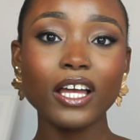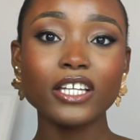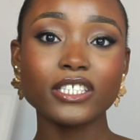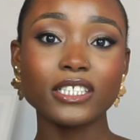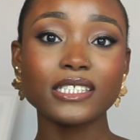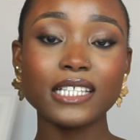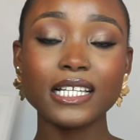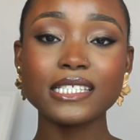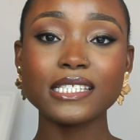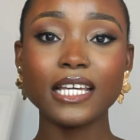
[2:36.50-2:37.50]
she
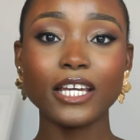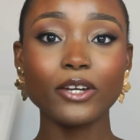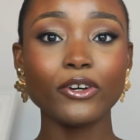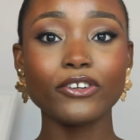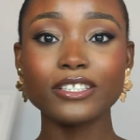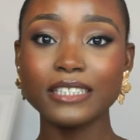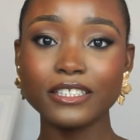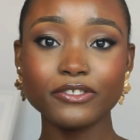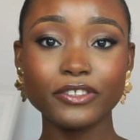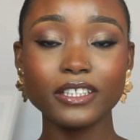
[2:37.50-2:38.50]
sent a
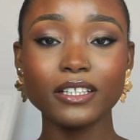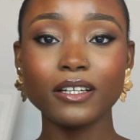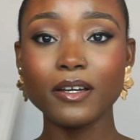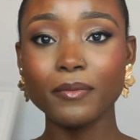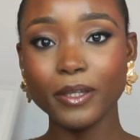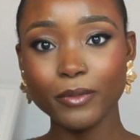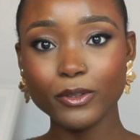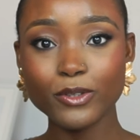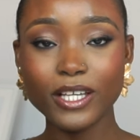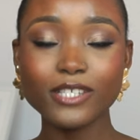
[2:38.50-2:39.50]
congratulatory
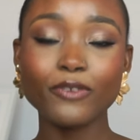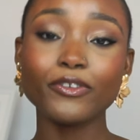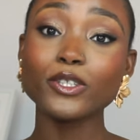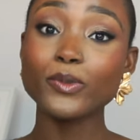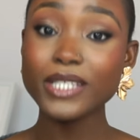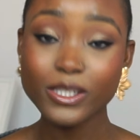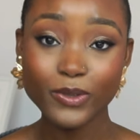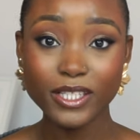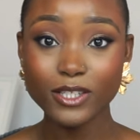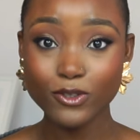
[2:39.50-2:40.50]
email to herself in
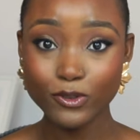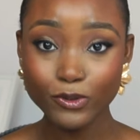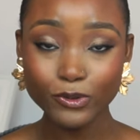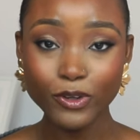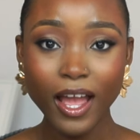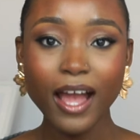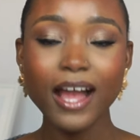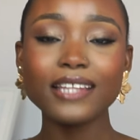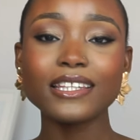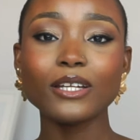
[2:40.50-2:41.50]
2022,
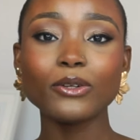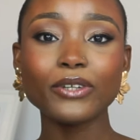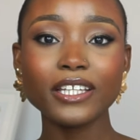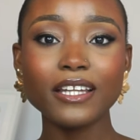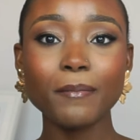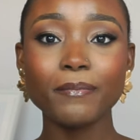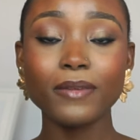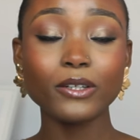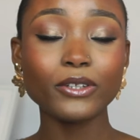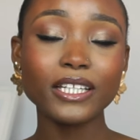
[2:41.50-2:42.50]
and then looking
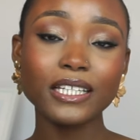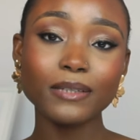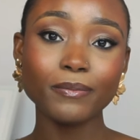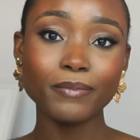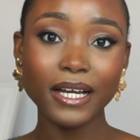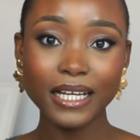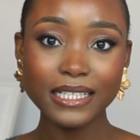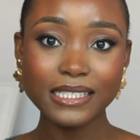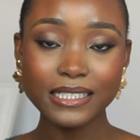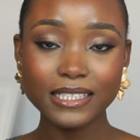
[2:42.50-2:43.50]
back
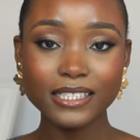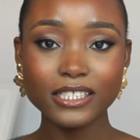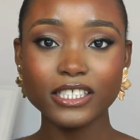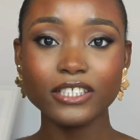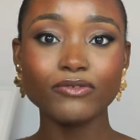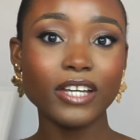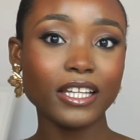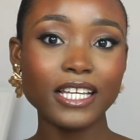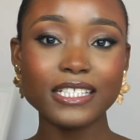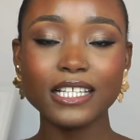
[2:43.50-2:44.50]
at it, she
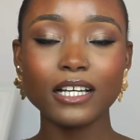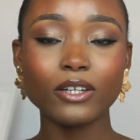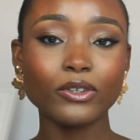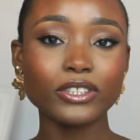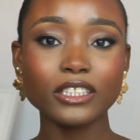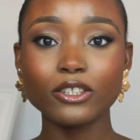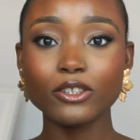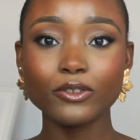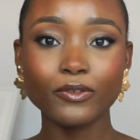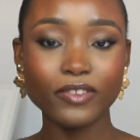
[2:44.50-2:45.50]
realized that God did a
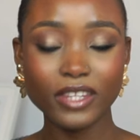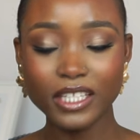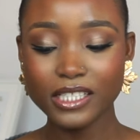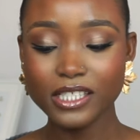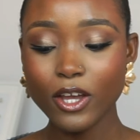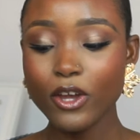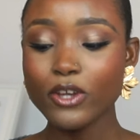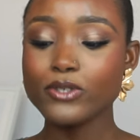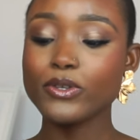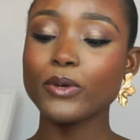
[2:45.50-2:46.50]
lot of things.
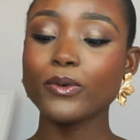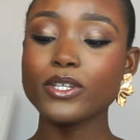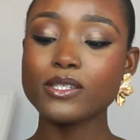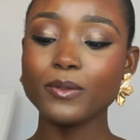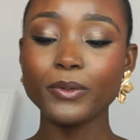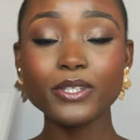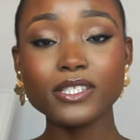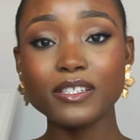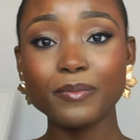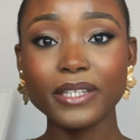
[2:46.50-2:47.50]
So it was
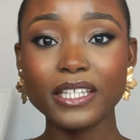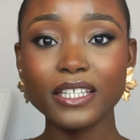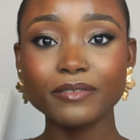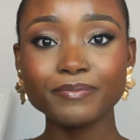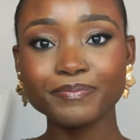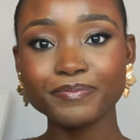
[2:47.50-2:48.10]
supposed to be